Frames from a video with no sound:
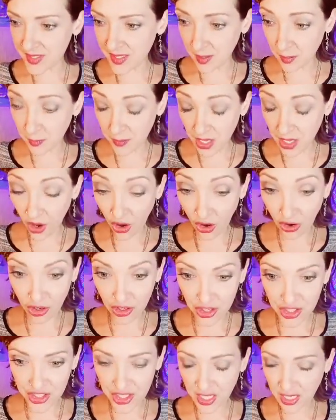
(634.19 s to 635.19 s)
It can be
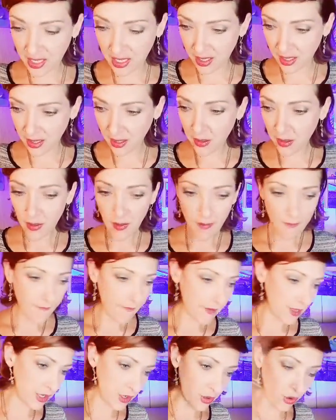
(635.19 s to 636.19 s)
harsh. It can, you know,